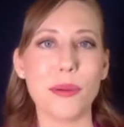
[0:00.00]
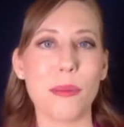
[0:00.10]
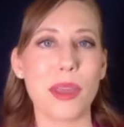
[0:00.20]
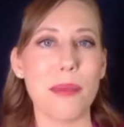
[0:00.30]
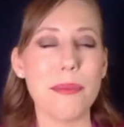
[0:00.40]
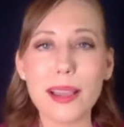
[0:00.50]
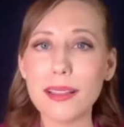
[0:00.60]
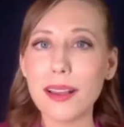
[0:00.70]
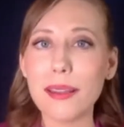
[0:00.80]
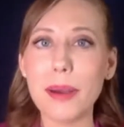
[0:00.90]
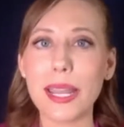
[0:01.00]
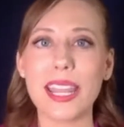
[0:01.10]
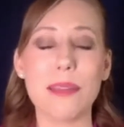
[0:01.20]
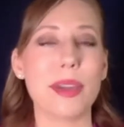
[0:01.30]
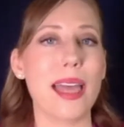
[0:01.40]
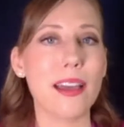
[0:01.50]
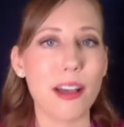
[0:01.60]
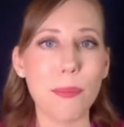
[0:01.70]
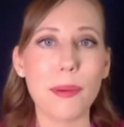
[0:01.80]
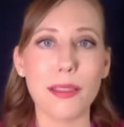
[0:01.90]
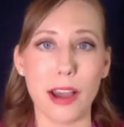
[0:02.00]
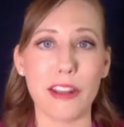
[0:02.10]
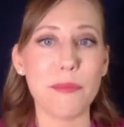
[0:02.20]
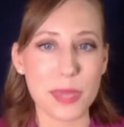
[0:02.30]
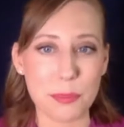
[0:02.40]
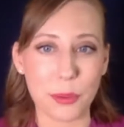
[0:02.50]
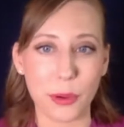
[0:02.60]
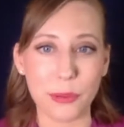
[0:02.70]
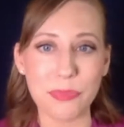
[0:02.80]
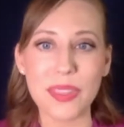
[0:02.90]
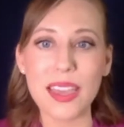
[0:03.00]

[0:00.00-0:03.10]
I'm going to make a lot of money and I'm going to help a lot of people.